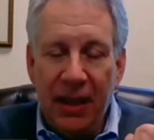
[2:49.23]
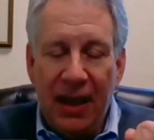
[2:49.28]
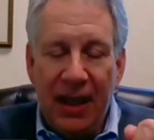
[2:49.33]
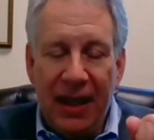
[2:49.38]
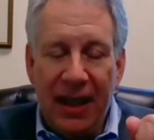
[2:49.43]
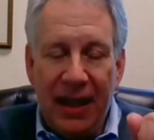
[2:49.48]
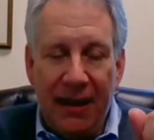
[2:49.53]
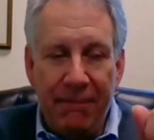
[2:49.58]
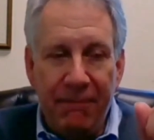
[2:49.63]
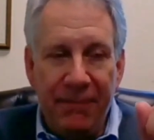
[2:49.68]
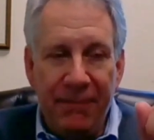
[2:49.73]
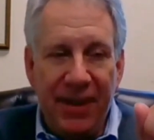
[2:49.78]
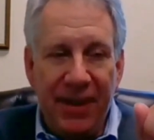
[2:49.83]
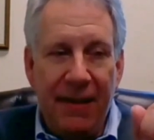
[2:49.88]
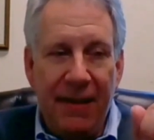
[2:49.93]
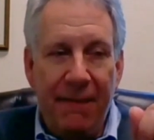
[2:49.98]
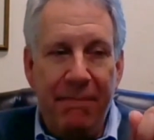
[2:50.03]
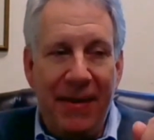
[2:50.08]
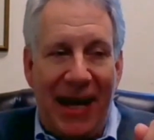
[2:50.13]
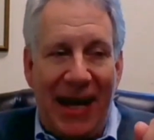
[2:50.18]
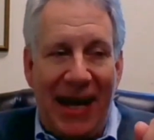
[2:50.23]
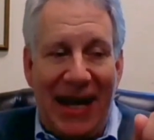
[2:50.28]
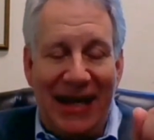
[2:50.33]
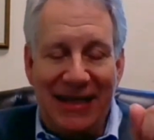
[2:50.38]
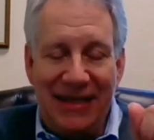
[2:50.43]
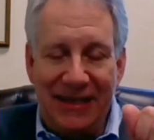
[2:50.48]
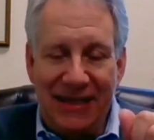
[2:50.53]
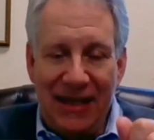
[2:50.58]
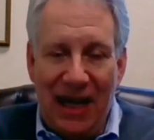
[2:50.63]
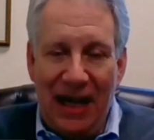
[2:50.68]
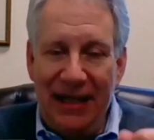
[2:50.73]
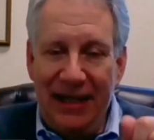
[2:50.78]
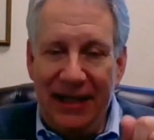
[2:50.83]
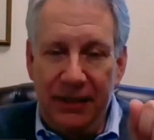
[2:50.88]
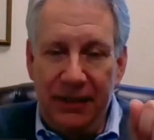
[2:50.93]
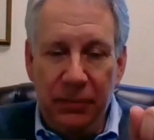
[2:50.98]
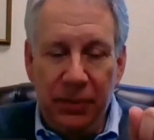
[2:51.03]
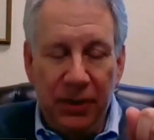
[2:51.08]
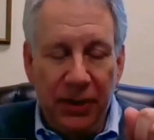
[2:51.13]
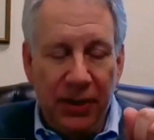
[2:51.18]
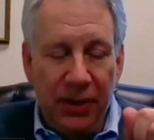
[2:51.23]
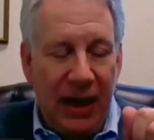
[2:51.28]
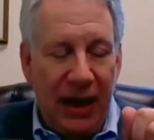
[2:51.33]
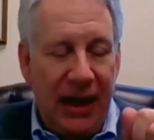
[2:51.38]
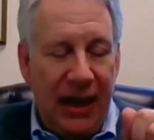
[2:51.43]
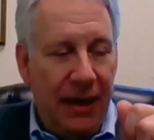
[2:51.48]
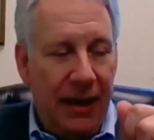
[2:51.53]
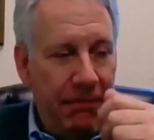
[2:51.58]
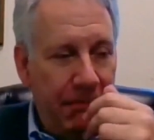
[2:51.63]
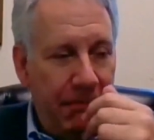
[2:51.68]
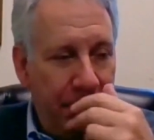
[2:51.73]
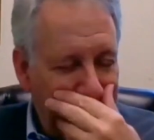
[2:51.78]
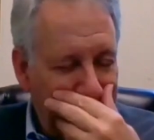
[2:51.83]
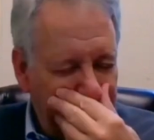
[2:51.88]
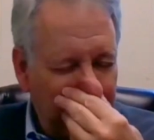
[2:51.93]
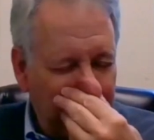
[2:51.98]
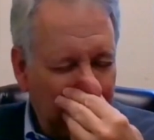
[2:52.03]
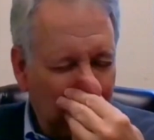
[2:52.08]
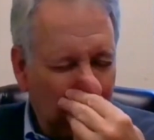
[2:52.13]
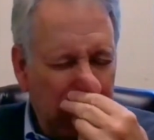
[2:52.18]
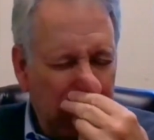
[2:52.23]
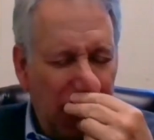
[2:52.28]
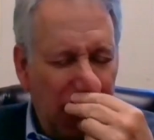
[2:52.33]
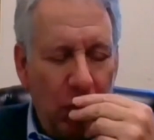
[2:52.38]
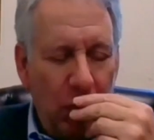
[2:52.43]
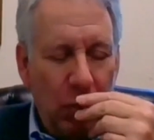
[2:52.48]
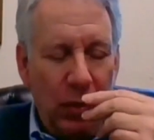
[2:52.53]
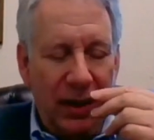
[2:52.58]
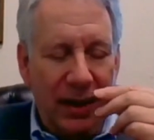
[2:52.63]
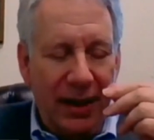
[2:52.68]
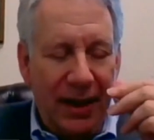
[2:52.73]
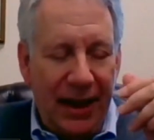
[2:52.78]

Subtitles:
a bad diet. You know,